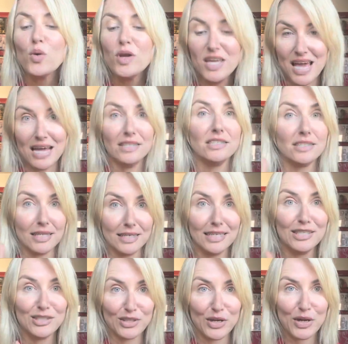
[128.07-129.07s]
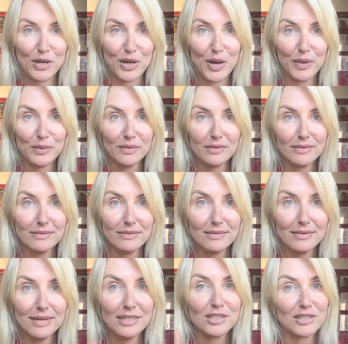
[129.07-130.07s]
yes, and
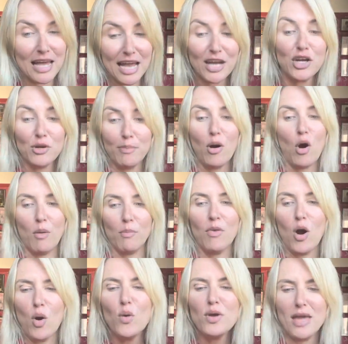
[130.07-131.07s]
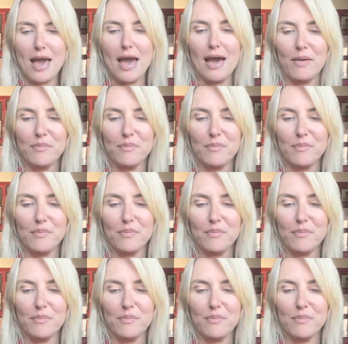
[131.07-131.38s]
they're going to pop. Oh yeah.